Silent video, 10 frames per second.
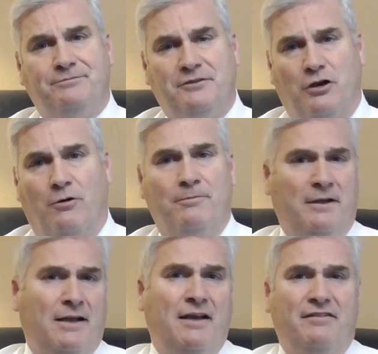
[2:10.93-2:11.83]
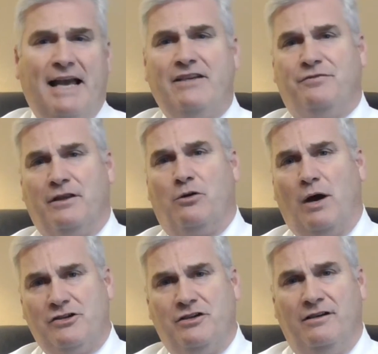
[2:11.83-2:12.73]
So thanks for the
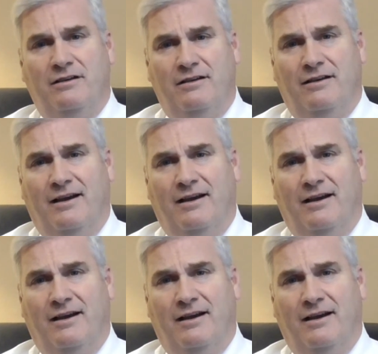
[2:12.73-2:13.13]
question,